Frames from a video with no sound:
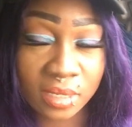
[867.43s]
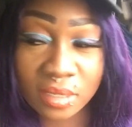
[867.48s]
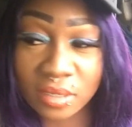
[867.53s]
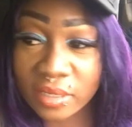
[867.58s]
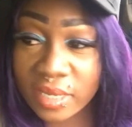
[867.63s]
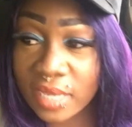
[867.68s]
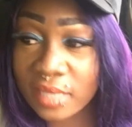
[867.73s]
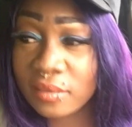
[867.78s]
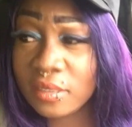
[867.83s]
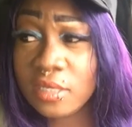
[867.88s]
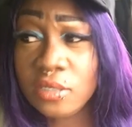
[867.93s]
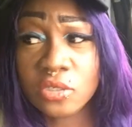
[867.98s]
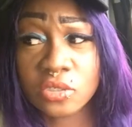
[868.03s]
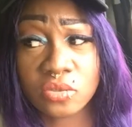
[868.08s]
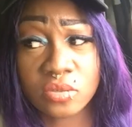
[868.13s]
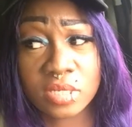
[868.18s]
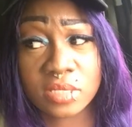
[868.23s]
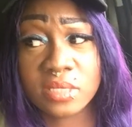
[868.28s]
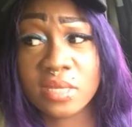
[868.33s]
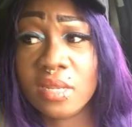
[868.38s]
Okay, then you
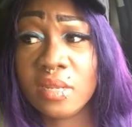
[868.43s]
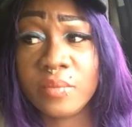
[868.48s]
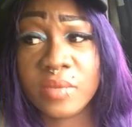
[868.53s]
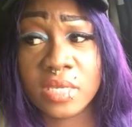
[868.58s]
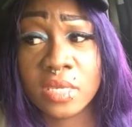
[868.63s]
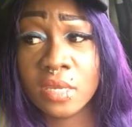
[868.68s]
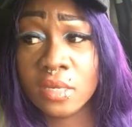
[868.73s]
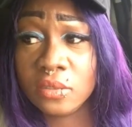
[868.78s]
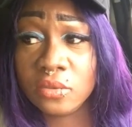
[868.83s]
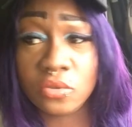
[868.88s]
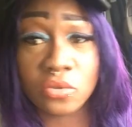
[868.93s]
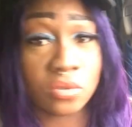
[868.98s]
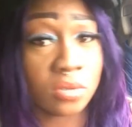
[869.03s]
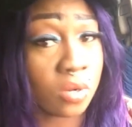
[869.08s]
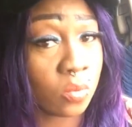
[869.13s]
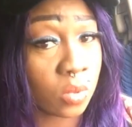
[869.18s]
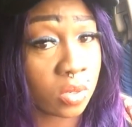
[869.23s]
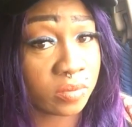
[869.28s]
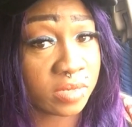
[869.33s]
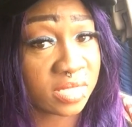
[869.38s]
start telling me you
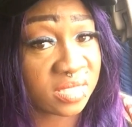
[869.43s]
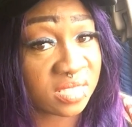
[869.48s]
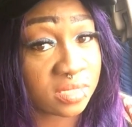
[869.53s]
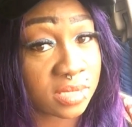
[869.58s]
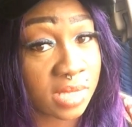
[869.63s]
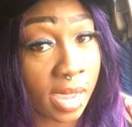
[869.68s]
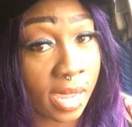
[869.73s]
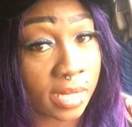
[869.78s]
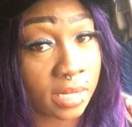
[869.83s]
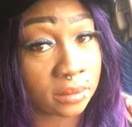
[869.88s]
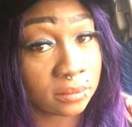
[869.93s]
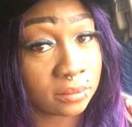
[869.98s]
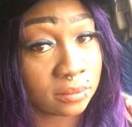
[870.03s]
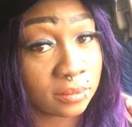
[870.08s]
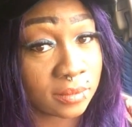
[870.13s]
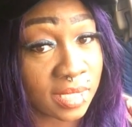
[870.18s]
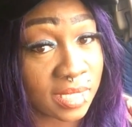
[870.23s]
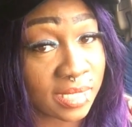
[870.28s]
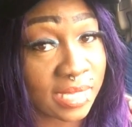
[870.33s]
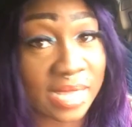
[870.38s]
don't want nothing tight.
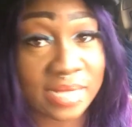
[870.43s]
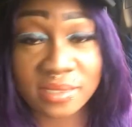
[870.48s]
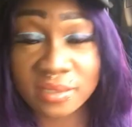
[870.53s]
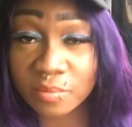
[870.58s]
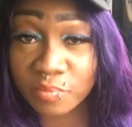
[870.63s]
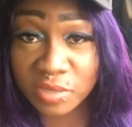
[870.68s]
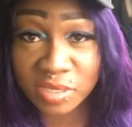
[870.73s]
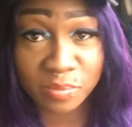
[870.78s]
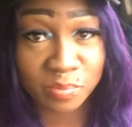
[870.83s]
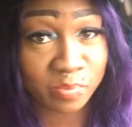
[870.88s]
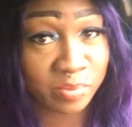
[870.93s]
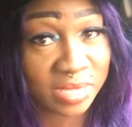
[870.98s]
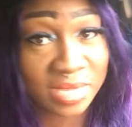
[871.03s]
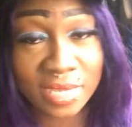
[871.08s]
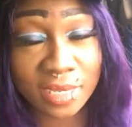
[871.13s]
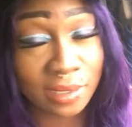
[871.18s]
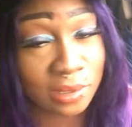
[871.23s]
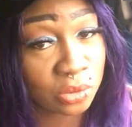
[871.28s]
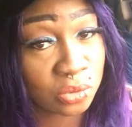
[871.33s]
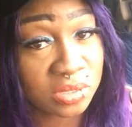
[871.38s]
It got to be
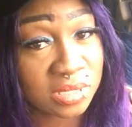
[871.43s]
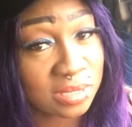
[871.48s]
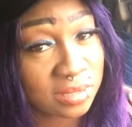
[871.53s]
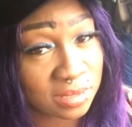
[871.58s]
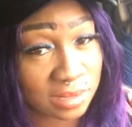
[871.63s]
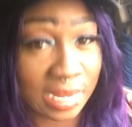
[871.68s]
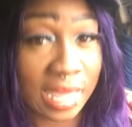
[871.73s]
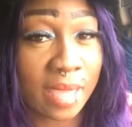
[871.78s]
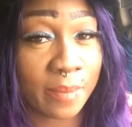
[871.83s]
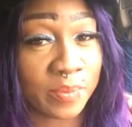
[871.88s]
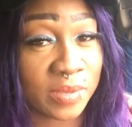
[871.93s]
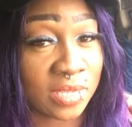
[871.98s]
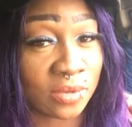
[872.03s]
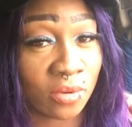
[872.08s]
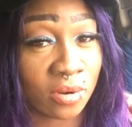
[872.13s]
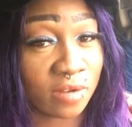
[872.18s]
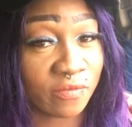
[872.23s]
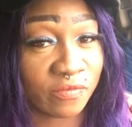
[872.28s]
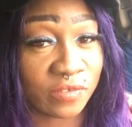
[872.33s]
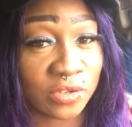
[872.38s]
big, loose, and sloppy in
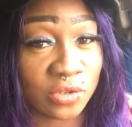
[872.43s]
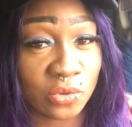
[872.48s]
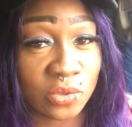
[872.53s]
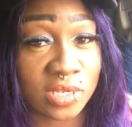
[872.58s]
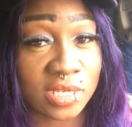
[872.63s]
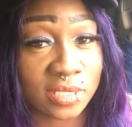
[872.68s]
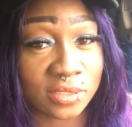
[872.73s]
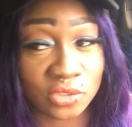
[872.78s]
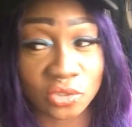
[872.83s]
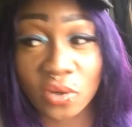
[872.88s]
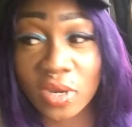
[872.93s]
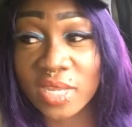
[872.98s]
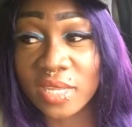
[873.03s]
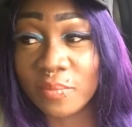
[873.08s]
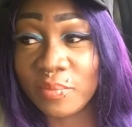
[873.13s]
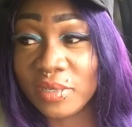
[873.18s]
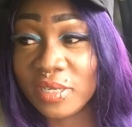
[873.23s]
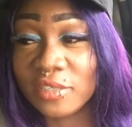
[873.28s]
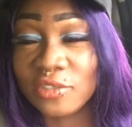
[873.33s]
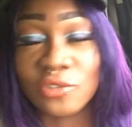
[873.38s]
order for you to enjoy
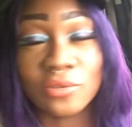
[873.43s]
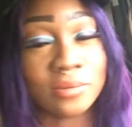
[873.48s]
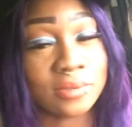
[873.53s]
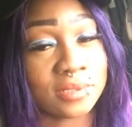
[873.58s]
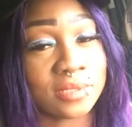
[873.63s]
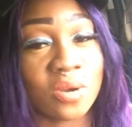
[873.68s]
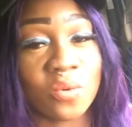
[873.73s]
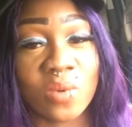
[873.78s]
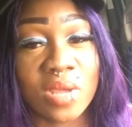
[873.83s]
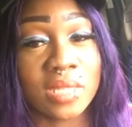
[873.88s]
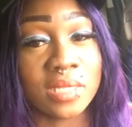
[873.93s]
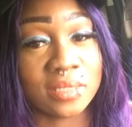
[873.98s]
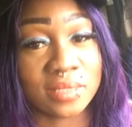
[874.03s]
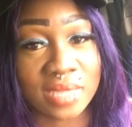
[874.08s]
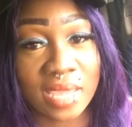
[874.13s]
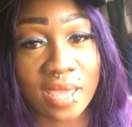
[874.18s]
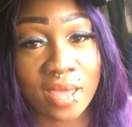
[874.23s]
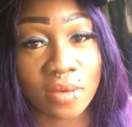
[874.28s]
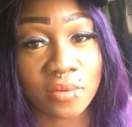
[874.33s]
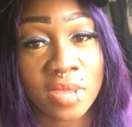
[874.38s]
it, because you so well
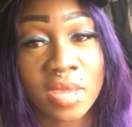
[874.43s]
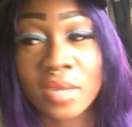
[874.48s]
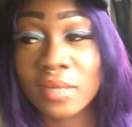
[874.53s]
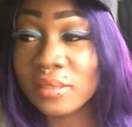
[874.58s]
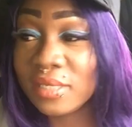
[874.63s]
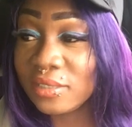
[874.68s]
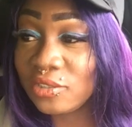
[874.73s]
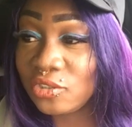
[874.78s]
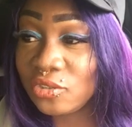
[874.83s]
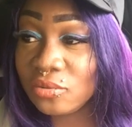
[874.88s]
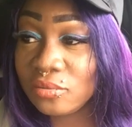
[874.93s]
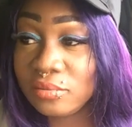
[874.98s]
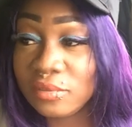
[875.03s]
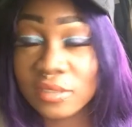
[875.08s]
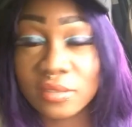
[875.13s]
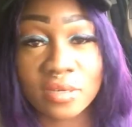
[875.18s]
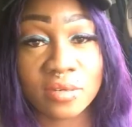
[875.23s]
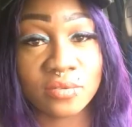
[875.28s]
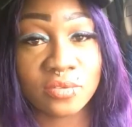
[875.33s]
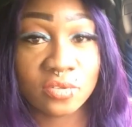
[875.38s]
endowed that you,
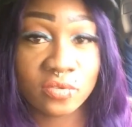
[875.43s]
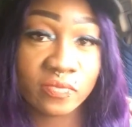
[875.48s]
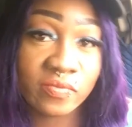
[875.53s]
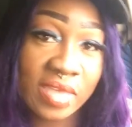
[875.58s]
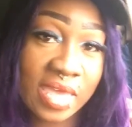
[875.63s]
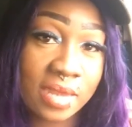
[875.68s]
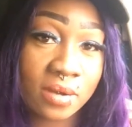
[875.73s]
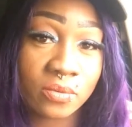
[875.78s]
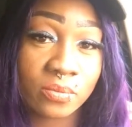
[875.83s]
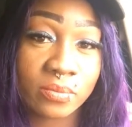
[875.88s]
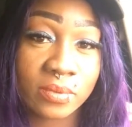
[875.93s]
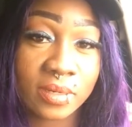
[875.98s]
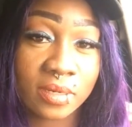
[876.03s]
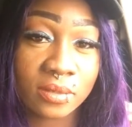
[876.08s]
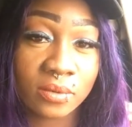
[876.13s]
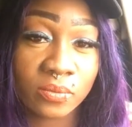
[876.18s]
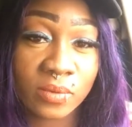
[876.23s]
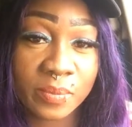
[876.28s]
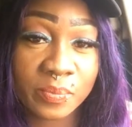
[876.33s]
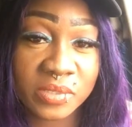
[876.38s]
you know, you've had
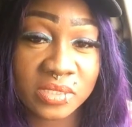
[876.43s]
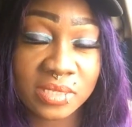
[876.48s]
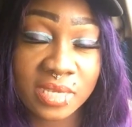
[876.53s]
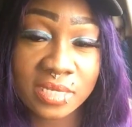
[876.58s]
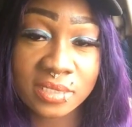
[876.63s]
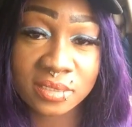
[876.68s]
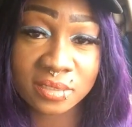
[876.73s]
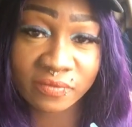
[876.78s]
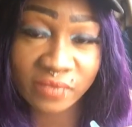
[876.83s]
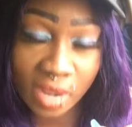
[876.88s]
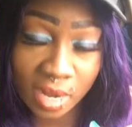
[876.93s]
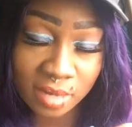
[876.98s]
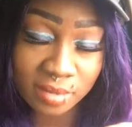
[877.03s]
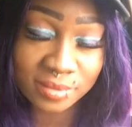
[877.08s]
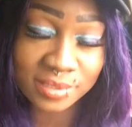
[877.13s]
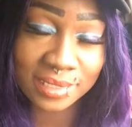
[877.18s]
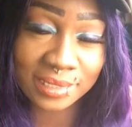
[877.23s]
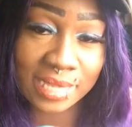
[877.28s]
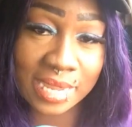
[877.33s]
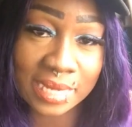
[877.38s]
a reputation of
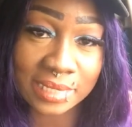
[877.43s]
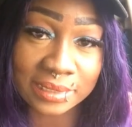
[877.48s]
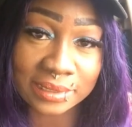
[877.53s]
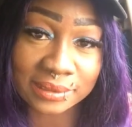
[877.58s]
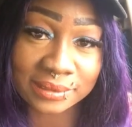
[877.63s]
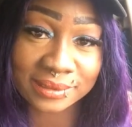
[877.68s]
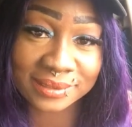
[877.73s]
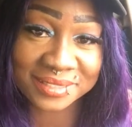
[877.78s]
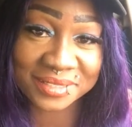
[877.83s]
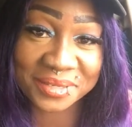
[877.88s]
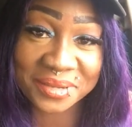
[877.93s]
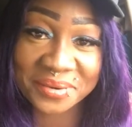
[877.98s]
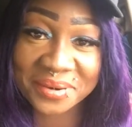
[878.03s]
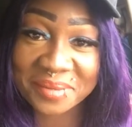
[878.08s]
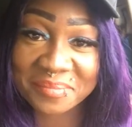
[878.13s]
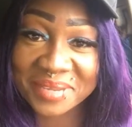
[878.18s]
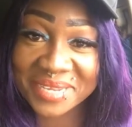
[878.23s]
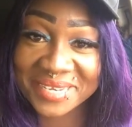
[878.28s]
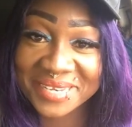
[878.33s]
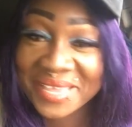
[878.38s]
hurting the ladies. You know what
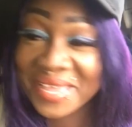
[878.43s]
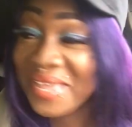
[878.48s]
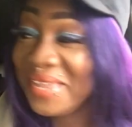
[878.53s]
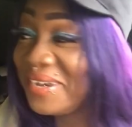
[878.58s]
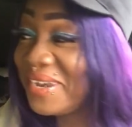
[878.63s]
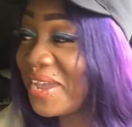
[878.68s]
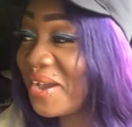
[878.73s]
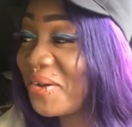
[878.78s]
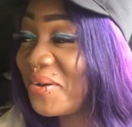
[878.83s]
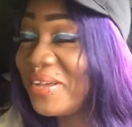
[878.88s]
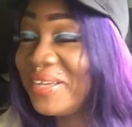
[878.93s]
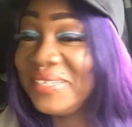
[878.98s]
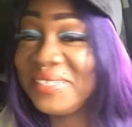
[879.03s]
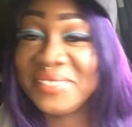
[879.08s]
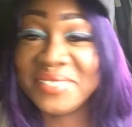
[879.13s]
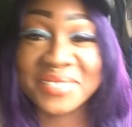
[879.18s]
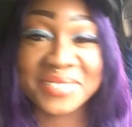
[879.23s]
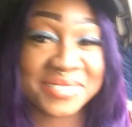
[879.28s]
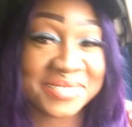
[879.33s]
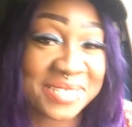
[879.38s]
I mean? Now,
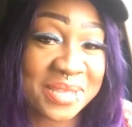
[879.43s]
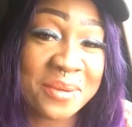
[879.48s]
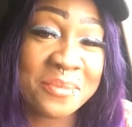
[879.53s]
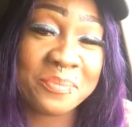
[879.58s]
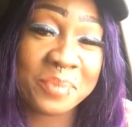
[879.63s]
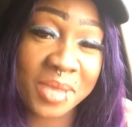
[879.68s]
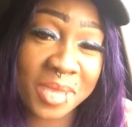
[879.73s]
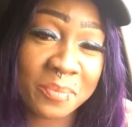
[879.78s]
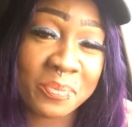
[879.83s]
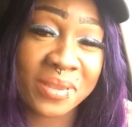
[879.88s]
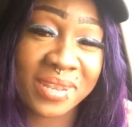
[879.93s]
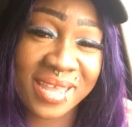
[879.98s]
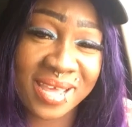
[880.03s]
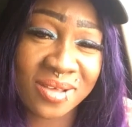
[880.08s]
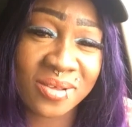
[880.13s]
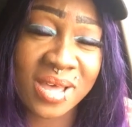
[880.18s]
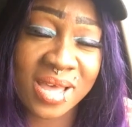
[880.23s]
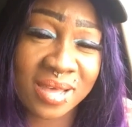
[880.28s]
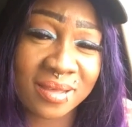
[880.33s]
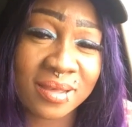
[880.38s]
to some people
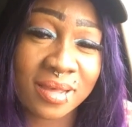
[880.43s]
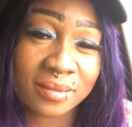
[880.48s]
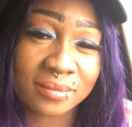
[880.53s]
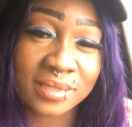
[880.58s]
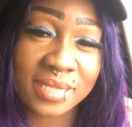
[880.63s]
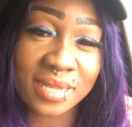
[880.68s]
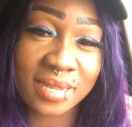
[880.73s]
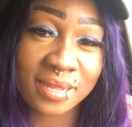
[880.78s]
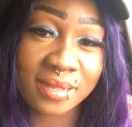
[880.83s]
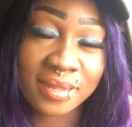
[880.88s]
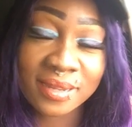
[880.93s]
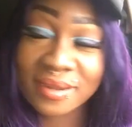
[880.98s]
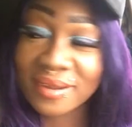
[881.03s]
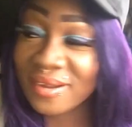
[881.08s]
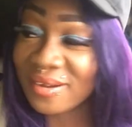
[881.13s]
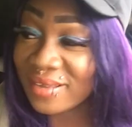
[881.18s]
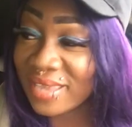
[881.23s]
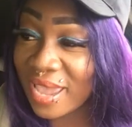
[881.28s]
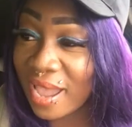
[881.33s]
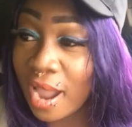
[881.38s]
out there,
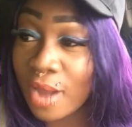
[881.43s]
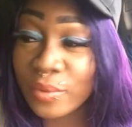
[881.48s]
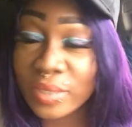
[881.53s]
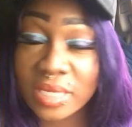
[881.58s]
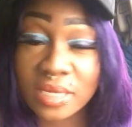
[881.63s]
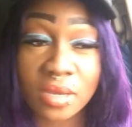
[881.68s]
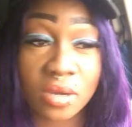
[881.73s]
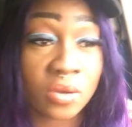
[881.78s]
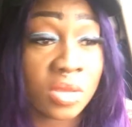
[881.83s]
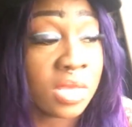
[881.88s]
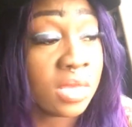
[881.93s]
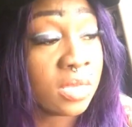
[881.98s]
okay, I already know,